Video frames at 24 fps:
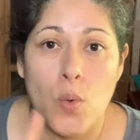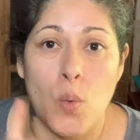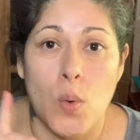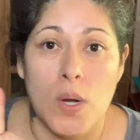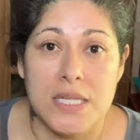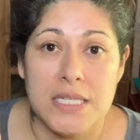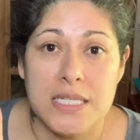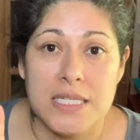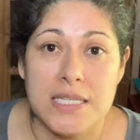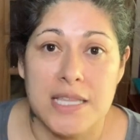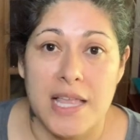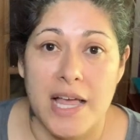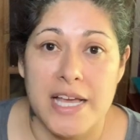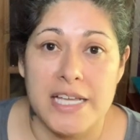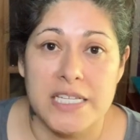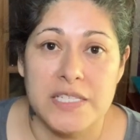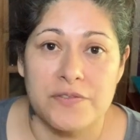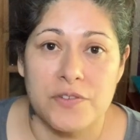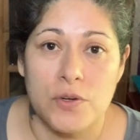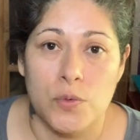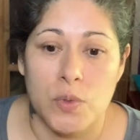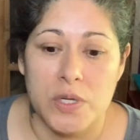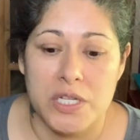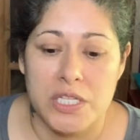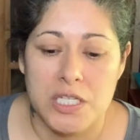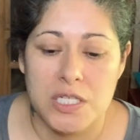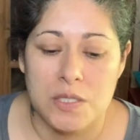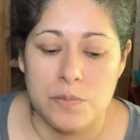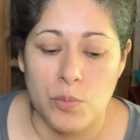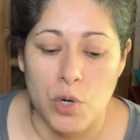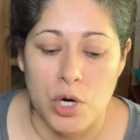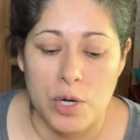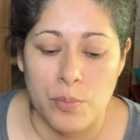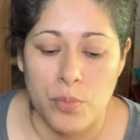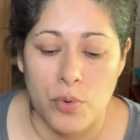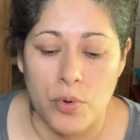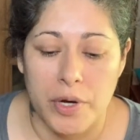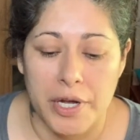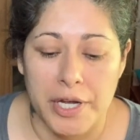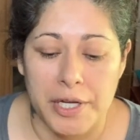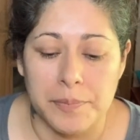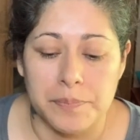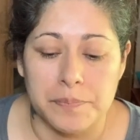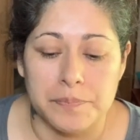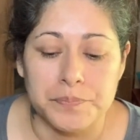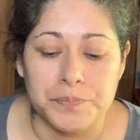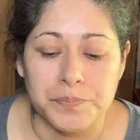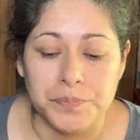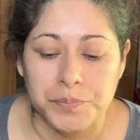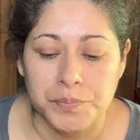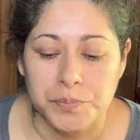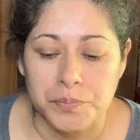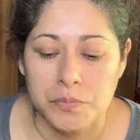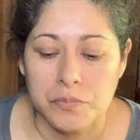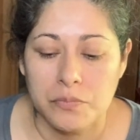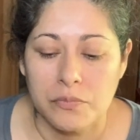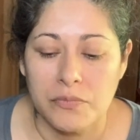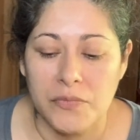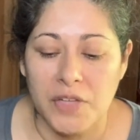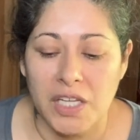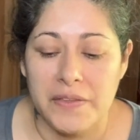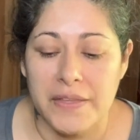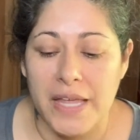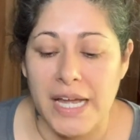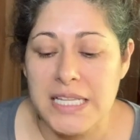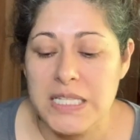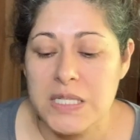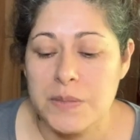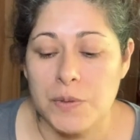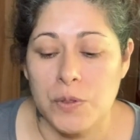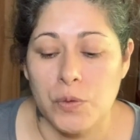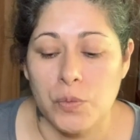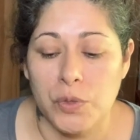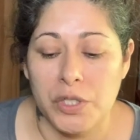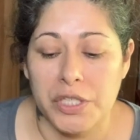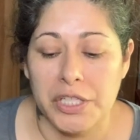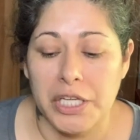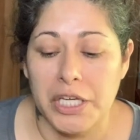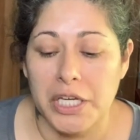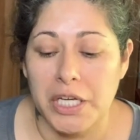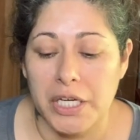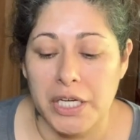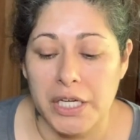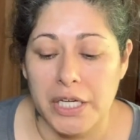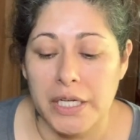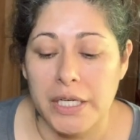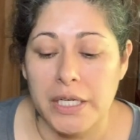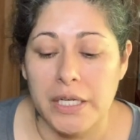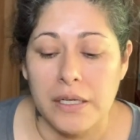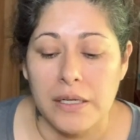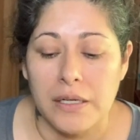One slice for one smart point. That's been really good.